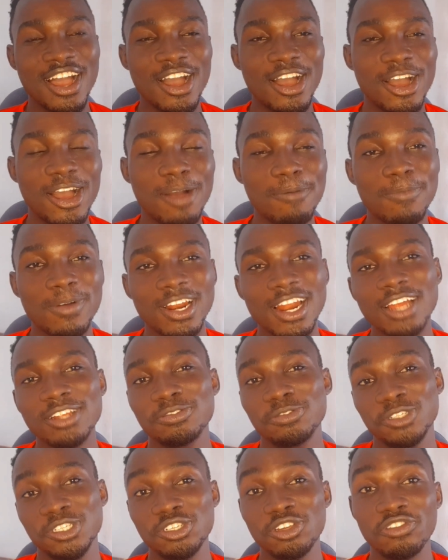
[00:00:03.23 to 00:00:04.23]
I'm glad
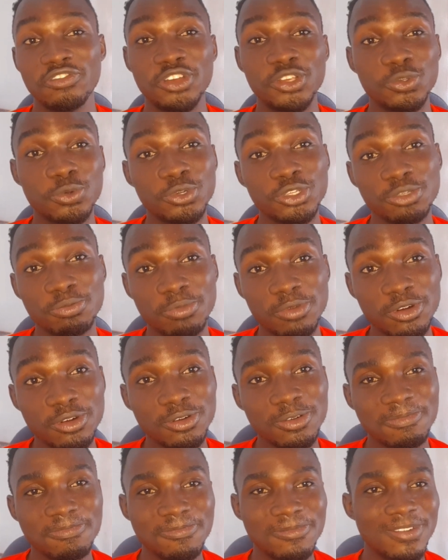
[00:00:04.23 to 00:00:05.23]
to see your face once more,
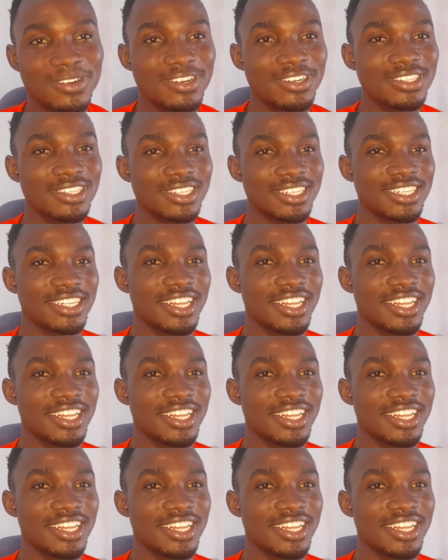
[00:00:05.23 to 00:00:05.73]
but